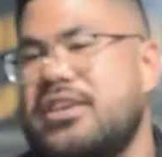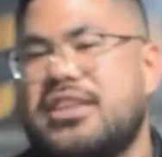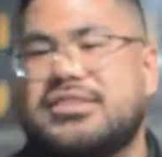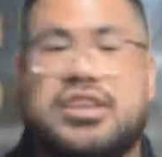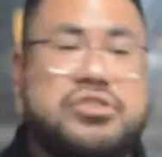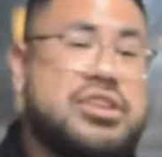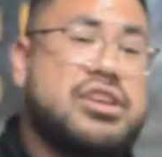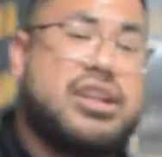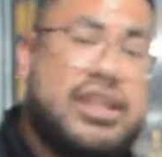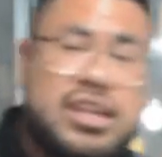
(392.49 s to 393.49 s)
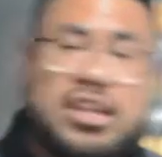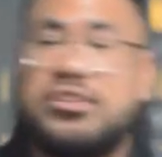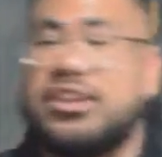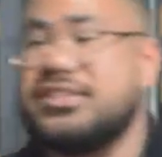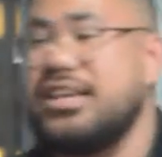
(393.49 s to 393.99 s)
They say you need to clean it. You
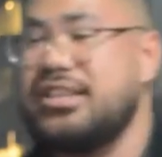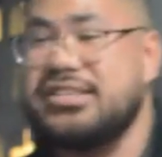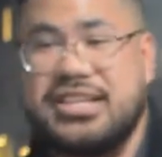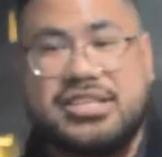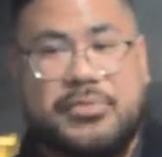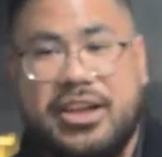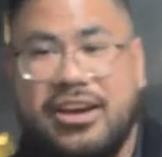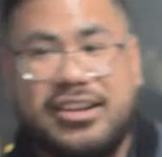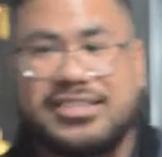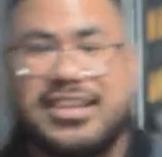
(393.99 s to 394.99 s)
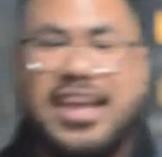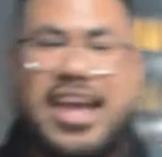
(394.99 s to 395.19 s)
need to take these antibiotics.